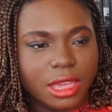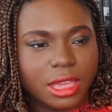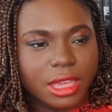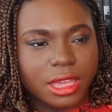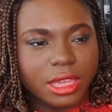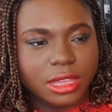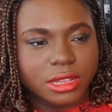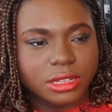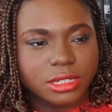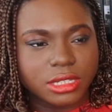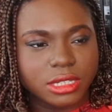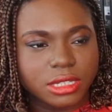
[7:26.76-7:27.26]

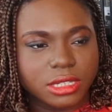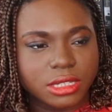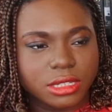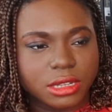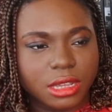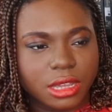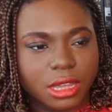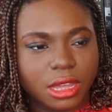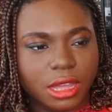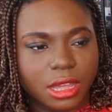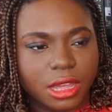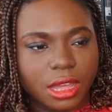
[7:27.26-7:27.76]
And
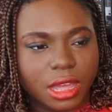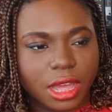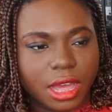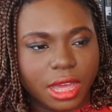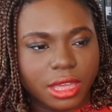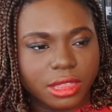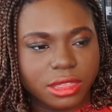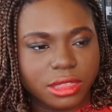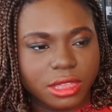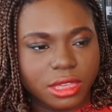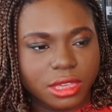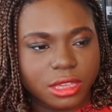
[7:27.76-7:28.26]

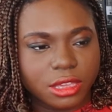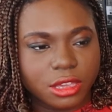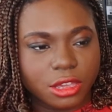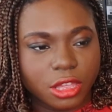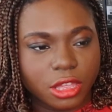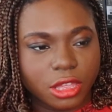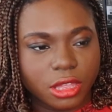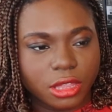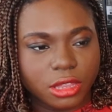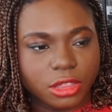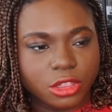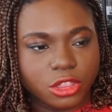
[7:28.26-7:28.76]
I think
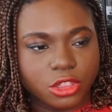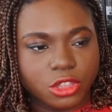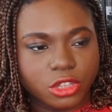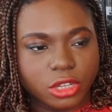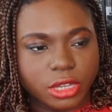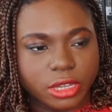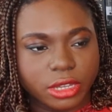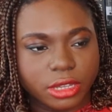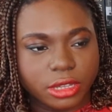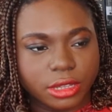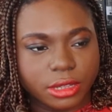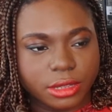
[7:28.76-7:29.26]

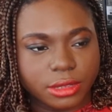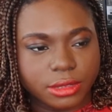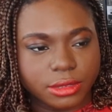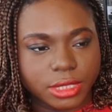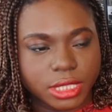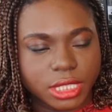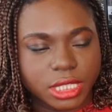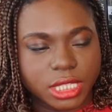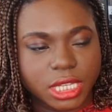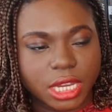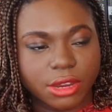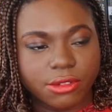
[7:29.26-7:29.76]
the
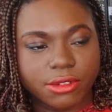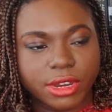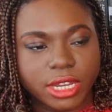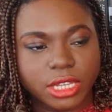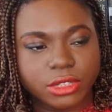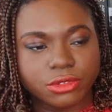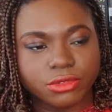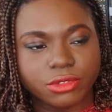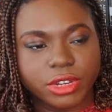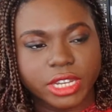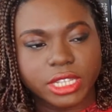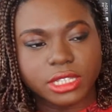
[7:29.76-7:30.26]

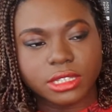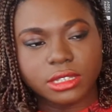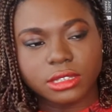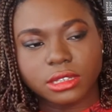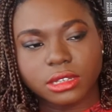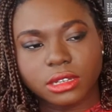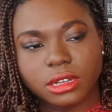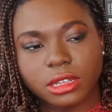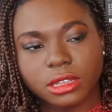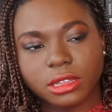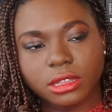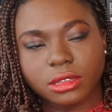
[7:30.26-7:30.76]
series raises
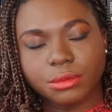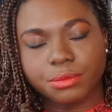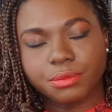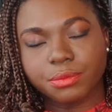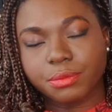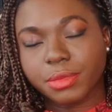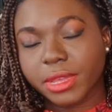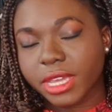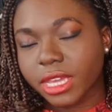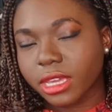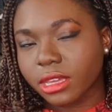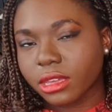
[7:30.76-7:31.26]
another
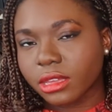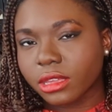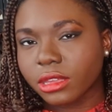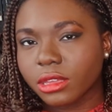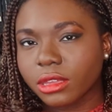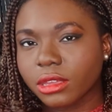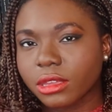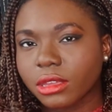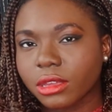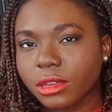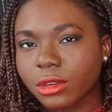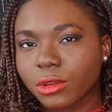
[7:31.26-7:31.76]
big
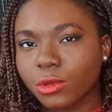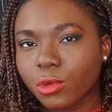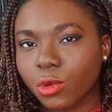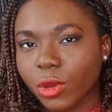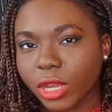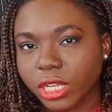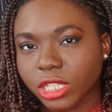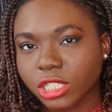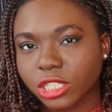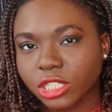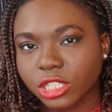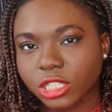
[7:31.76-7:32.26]

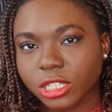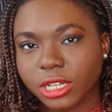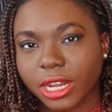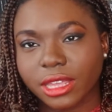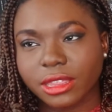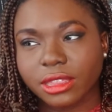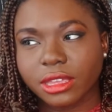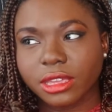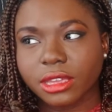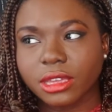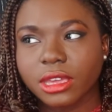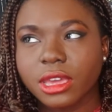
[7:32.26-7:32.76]
question, I
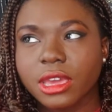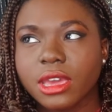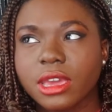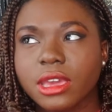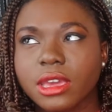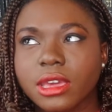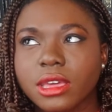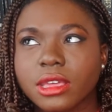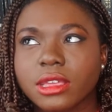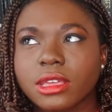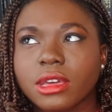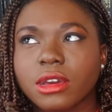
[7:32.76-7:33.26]
think,
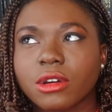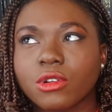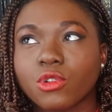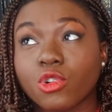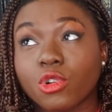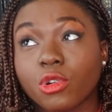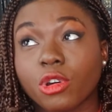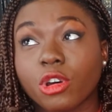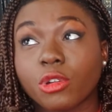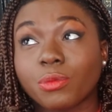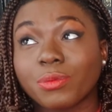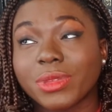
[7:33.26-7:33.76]

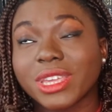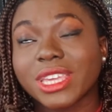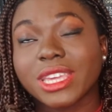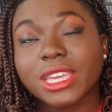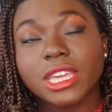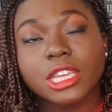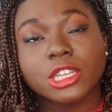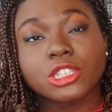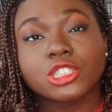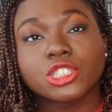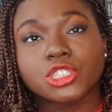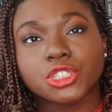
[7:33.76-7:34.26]
or a big
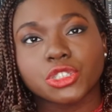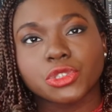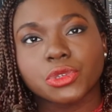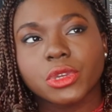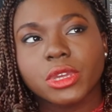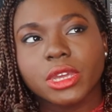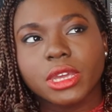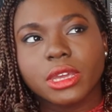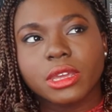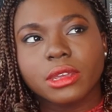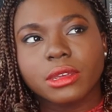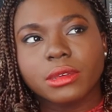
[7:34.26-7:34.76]
issue,
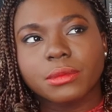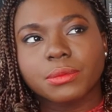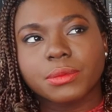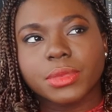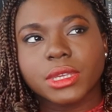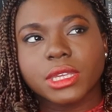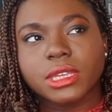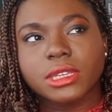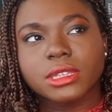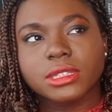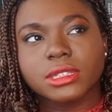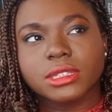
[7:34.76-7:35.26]

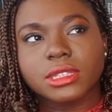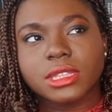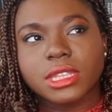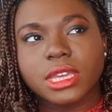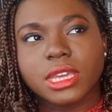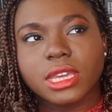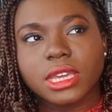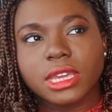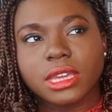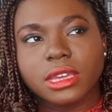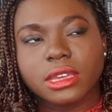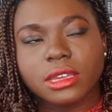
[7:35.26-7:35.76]
because
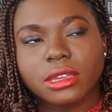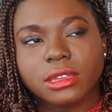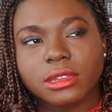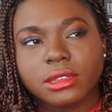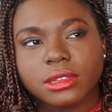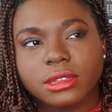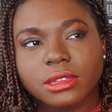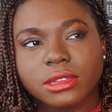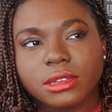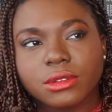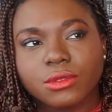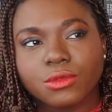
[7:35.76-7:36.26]

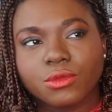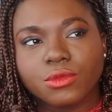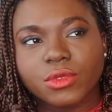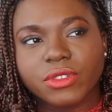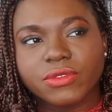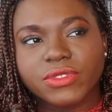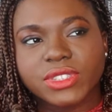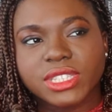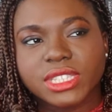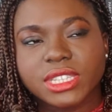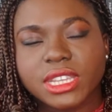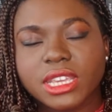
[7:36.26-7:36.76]

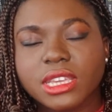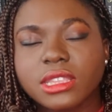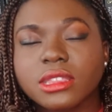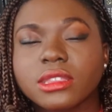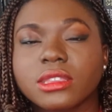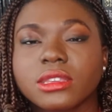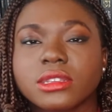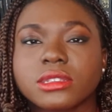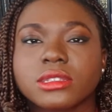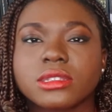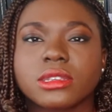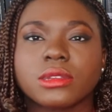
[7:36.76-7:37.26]
we've seen
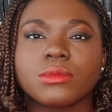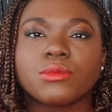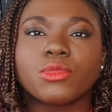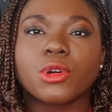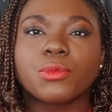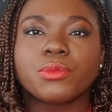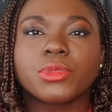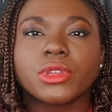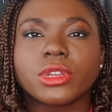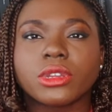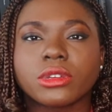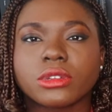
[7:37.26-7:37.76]
this in
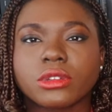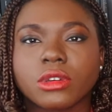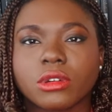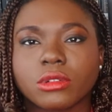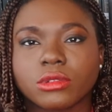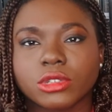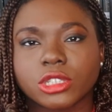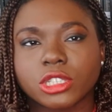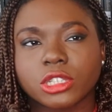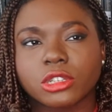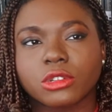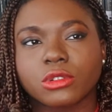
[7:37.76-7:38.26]
popular
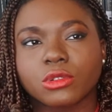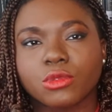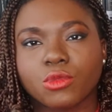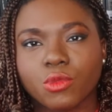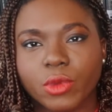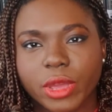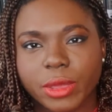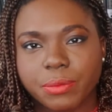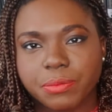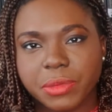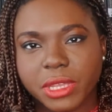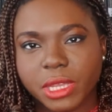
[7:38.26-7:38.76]
culture
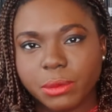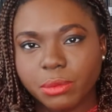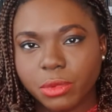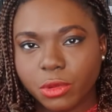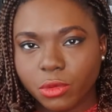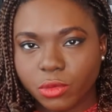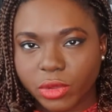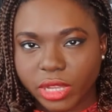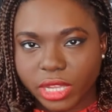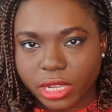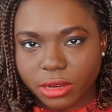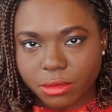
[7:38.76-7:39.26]
where
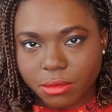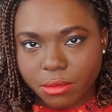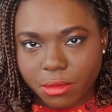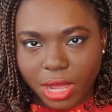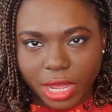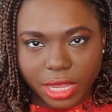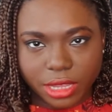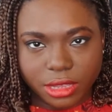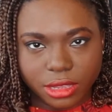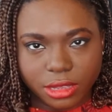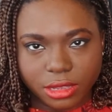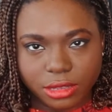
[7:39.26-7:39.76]
people we
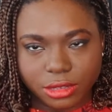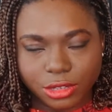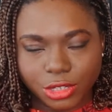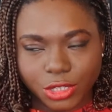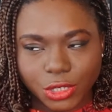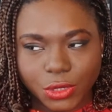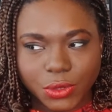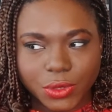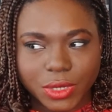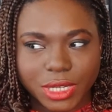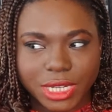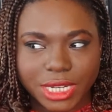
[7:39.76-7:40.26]
admire
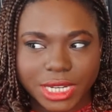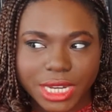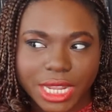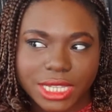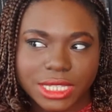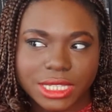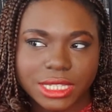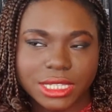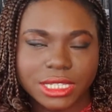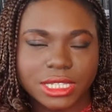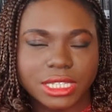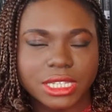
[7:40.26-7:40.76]
don't
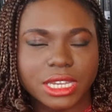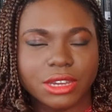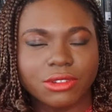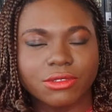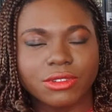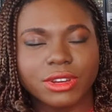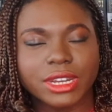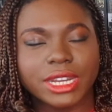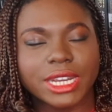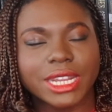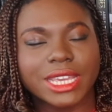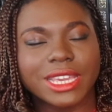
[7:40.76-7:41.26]

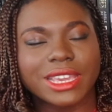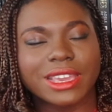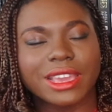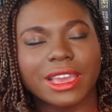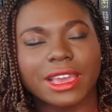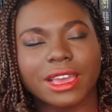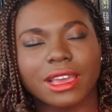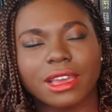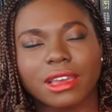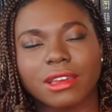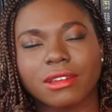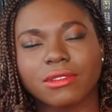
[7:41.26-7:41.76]
necessarily
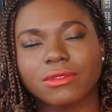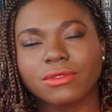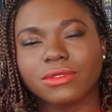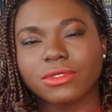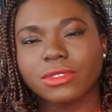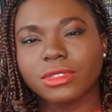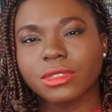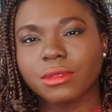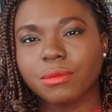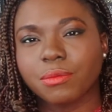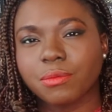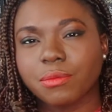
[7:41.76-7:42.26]

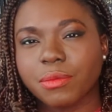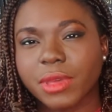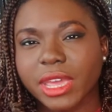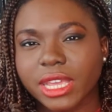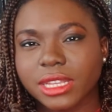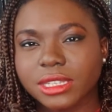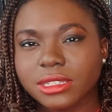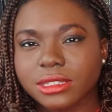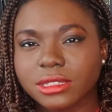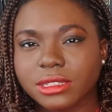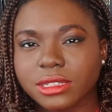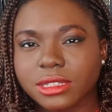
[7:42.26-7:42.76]
have the
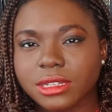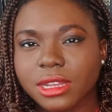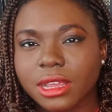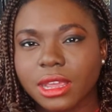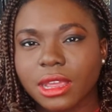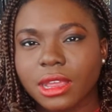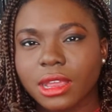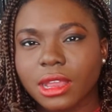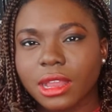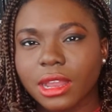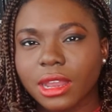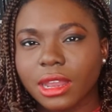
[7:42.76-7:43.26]
best
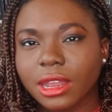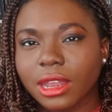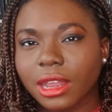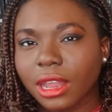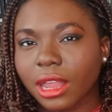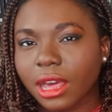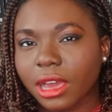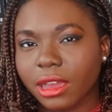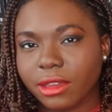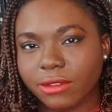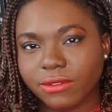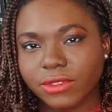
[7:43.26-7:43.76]

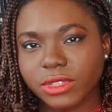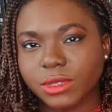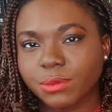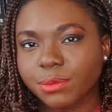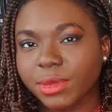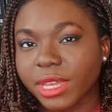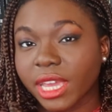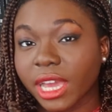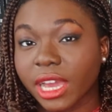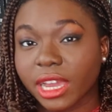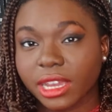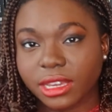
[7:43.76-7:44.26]
lives
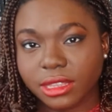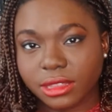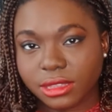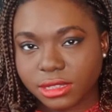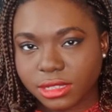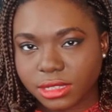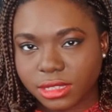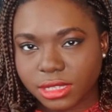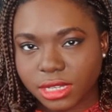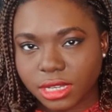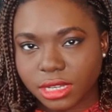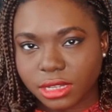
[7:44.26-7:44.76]
behind the
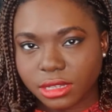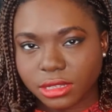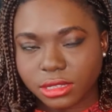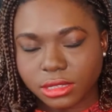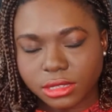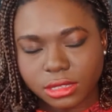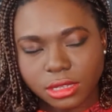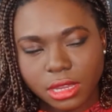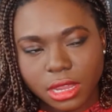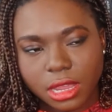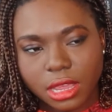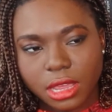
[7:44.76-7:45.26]

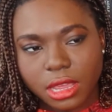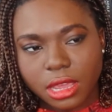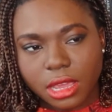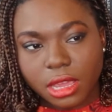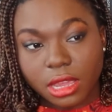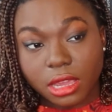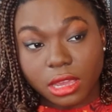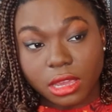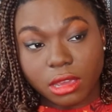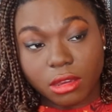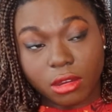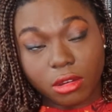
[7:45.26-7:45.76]
scenes.
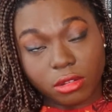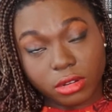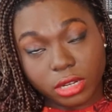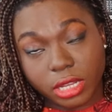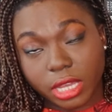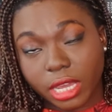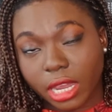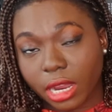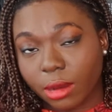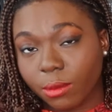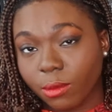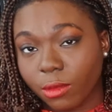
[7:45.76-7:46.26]
On
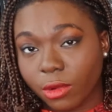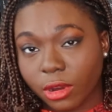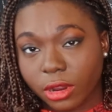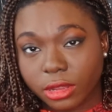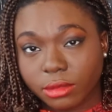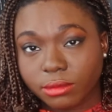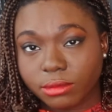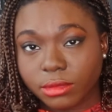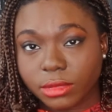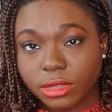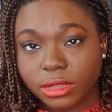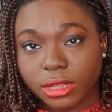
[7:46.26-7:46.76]

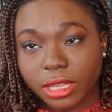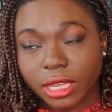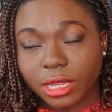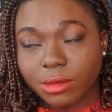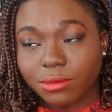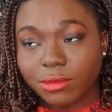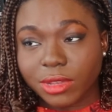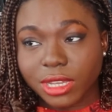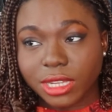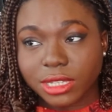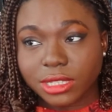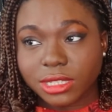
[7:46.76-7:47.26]
camera, they
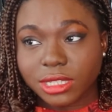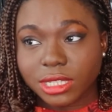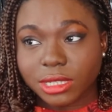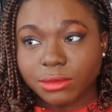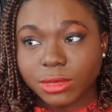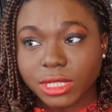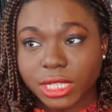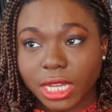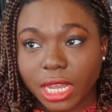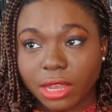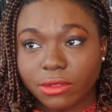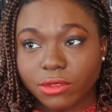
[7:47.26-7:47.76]
may
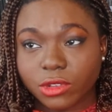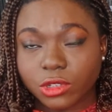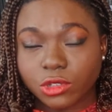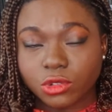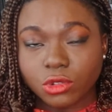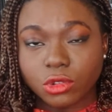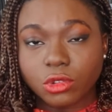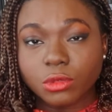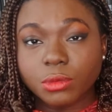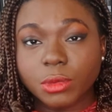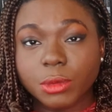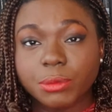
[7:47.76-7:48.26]
seem to have it
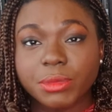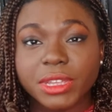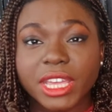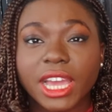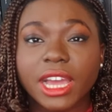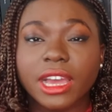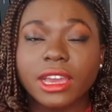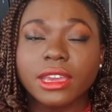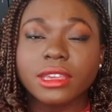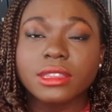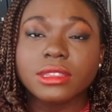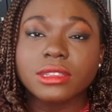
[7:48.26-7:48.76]
all, but
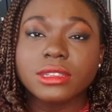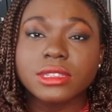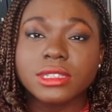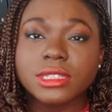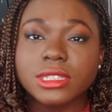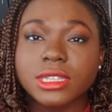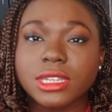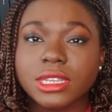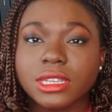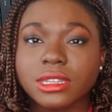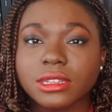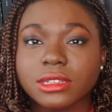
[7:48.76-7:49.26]
behind the
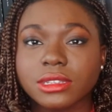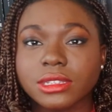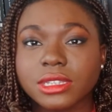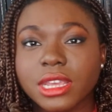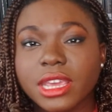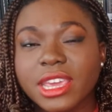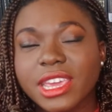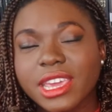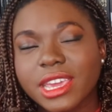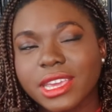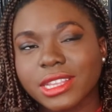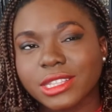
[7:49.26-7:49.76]
scenes,
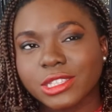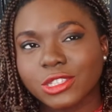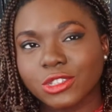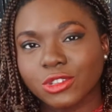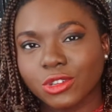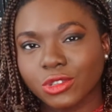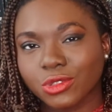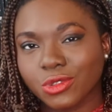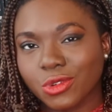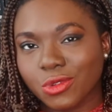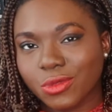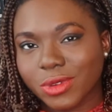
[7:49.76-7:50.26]
it's
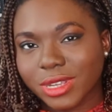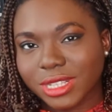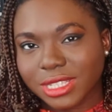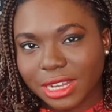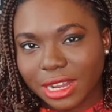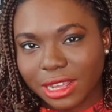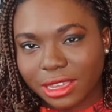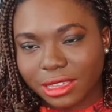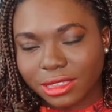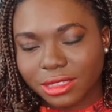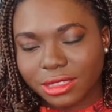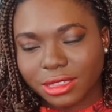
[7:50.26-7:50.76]
not always
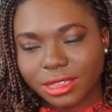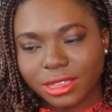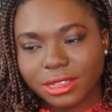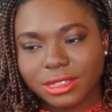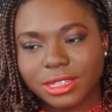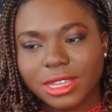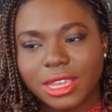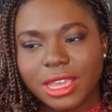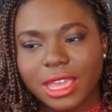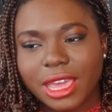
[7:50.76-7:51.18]
like that.